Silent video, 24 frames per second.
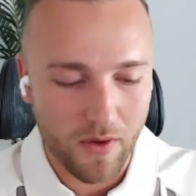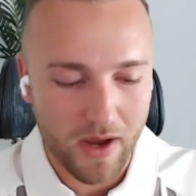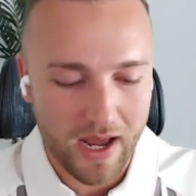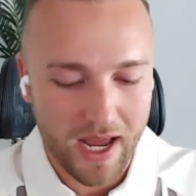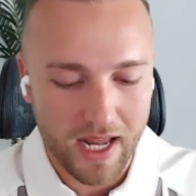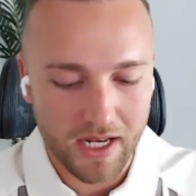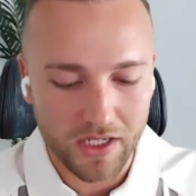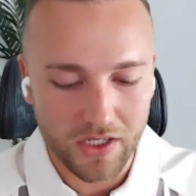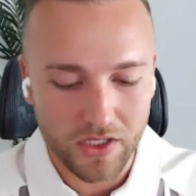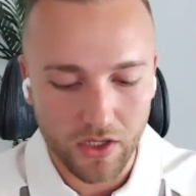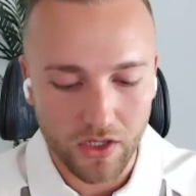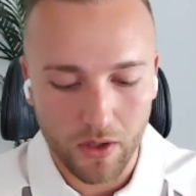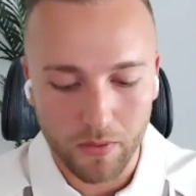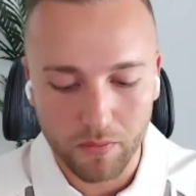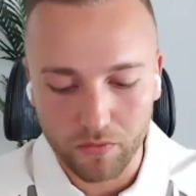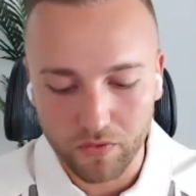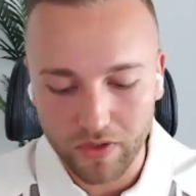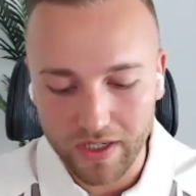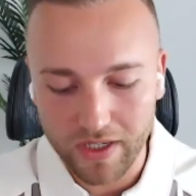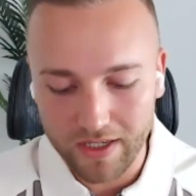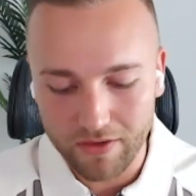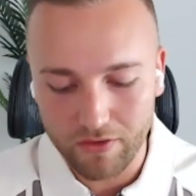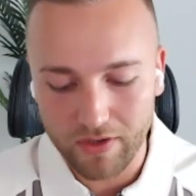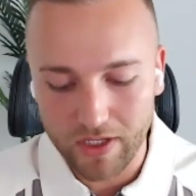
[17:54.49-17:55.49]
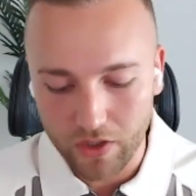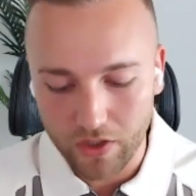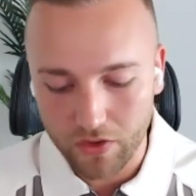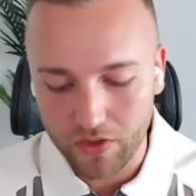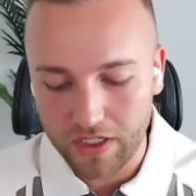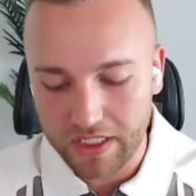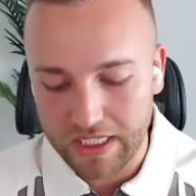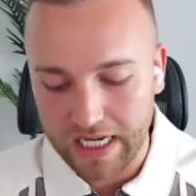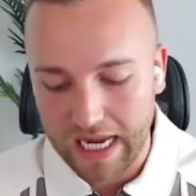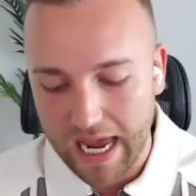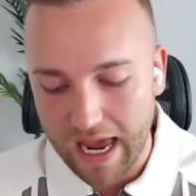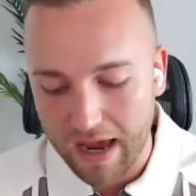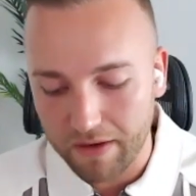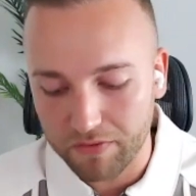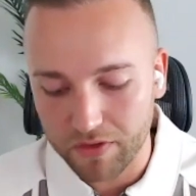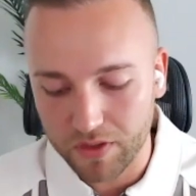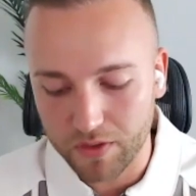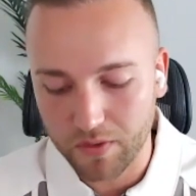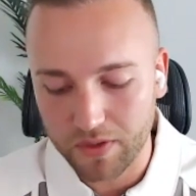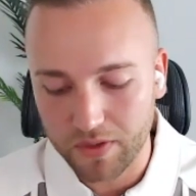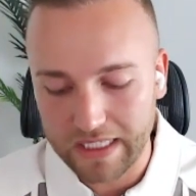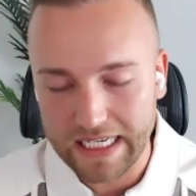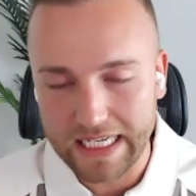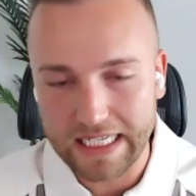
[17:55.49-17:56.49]
And so I'm really, really honored to have you
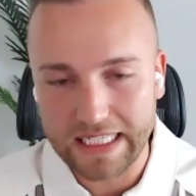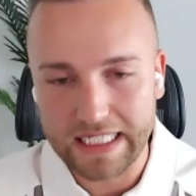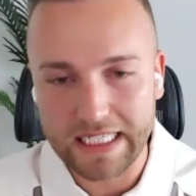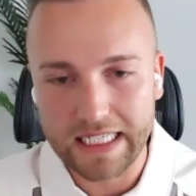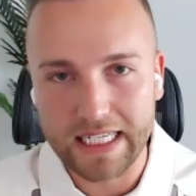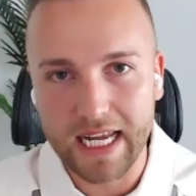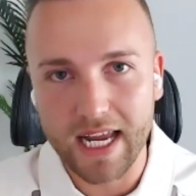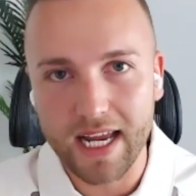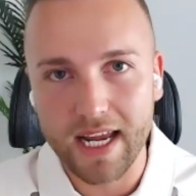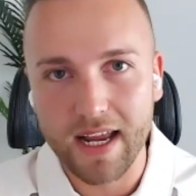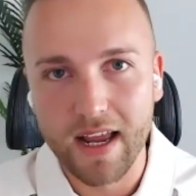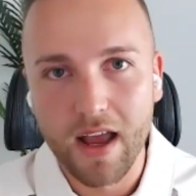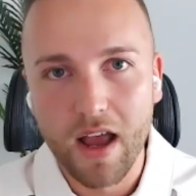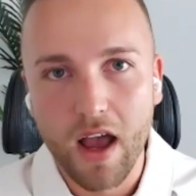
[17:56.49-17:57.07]
on here today.